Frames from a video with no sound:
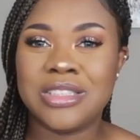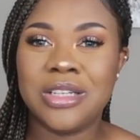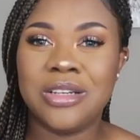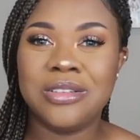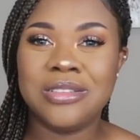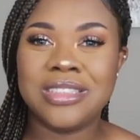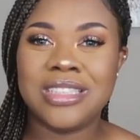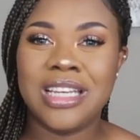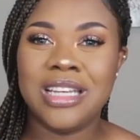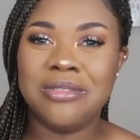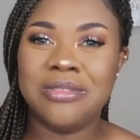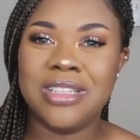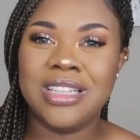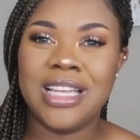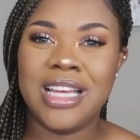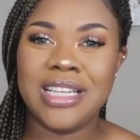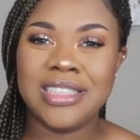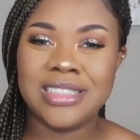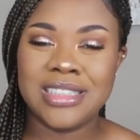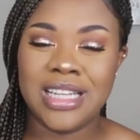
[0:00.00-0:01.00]
showed David
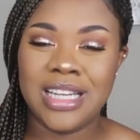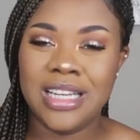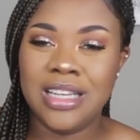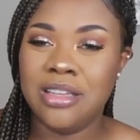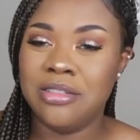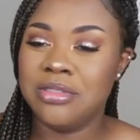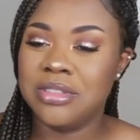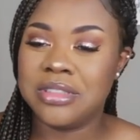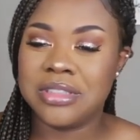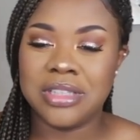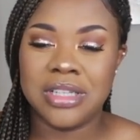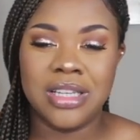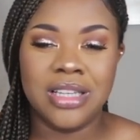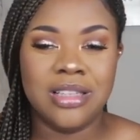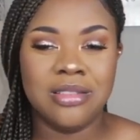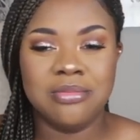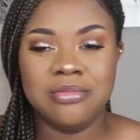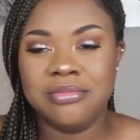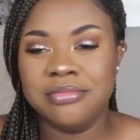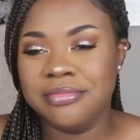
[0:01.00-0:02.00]
last night. He was
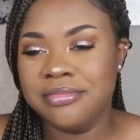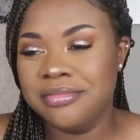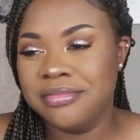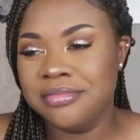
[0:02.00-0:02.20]
like,